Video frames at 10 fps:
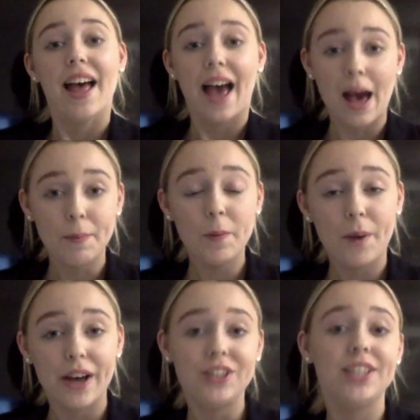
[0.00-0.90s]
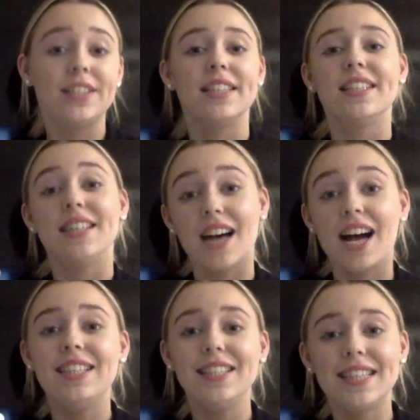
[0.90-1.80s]
Apple purchases
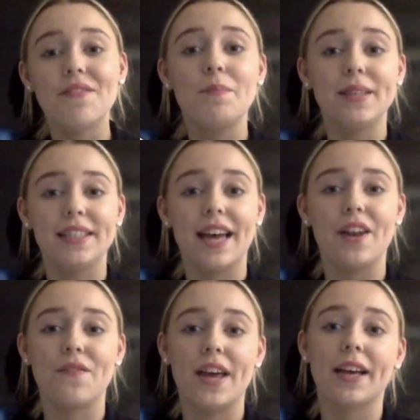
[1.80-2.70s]
97% of their